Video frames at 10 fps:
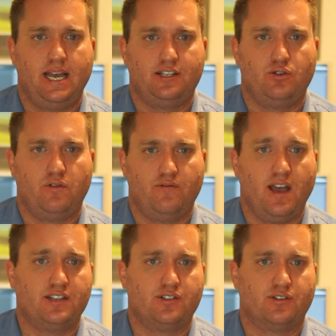to
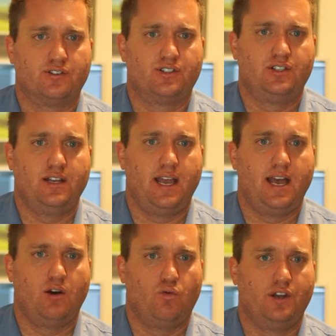investors,
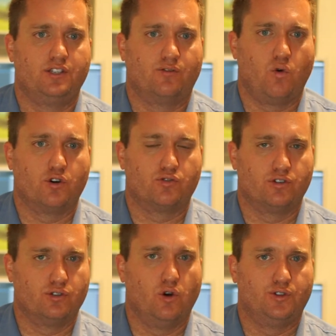which of course
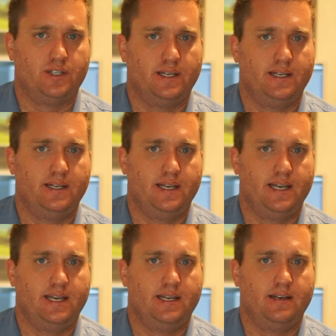resulted
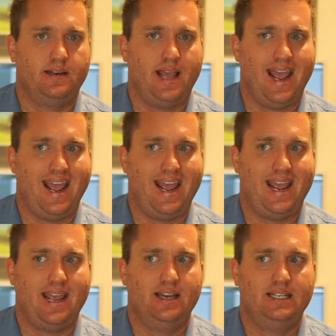in
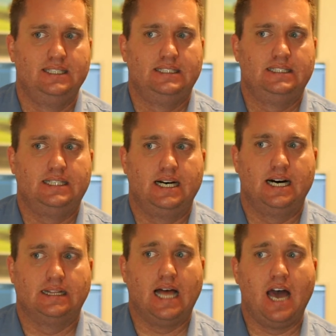a
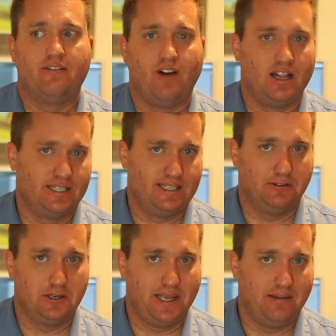lot of
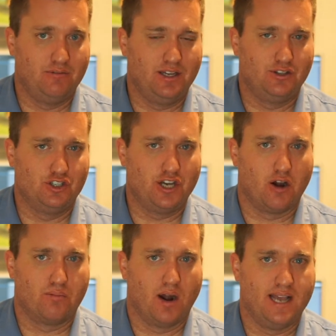volatility in the
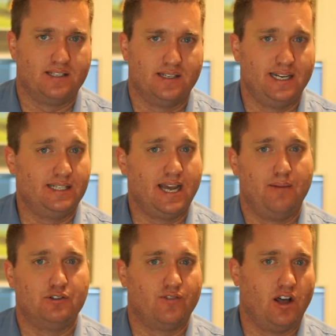share price. And
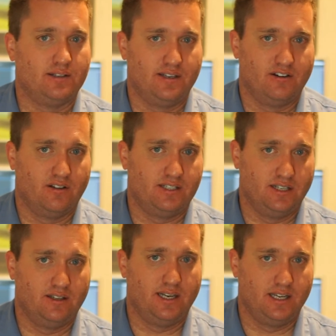anytime there's
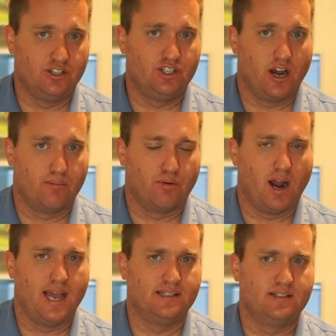volatility in share
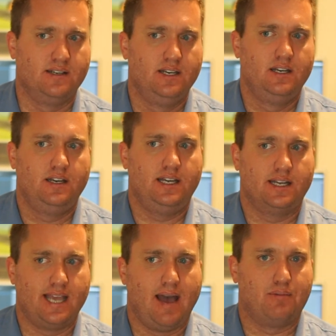price in
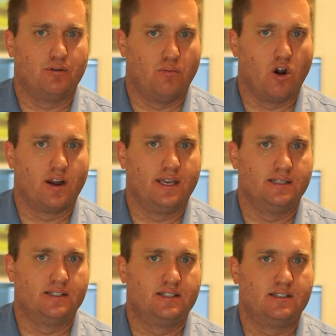the capital
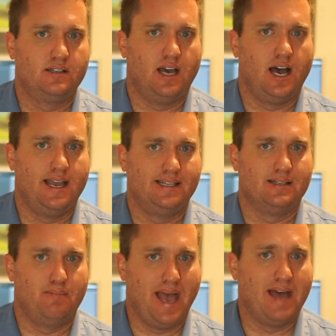markets, it's
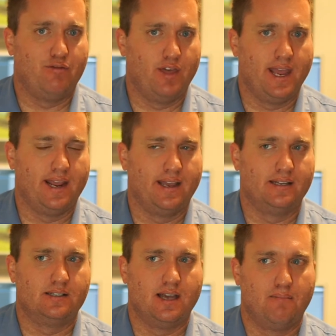a bad
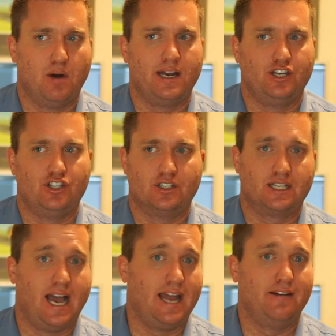thing. Money just
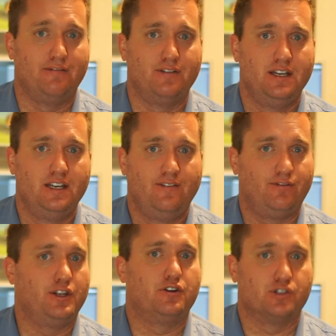kind of
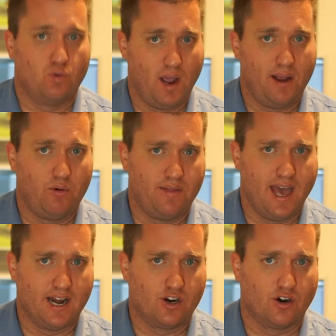flitters away when
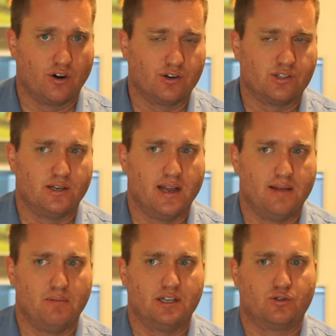that occurs,
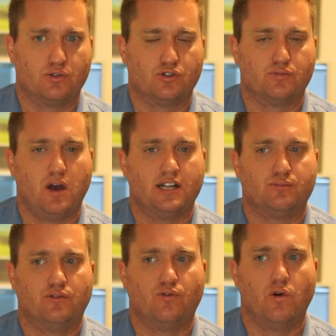and Musk was
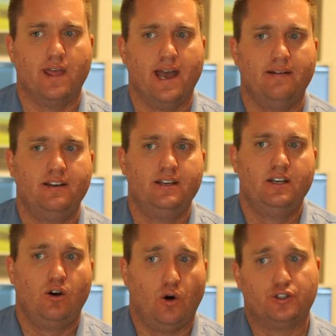responsible for that.
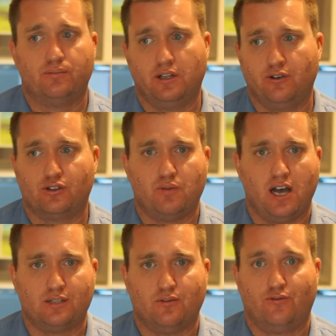Ultimately
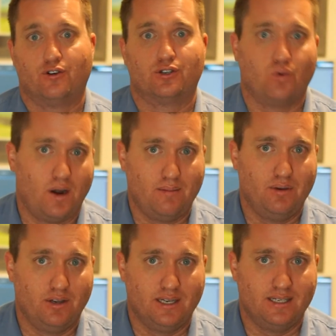responsible for a $20
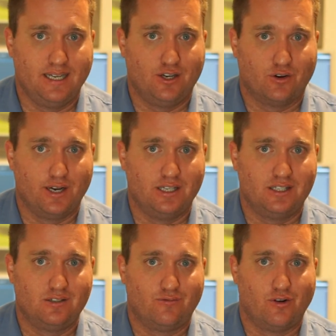billion
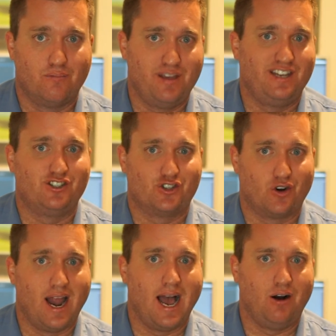decrease from peak to
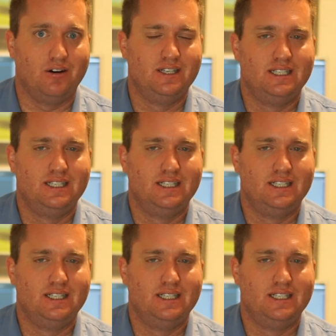trough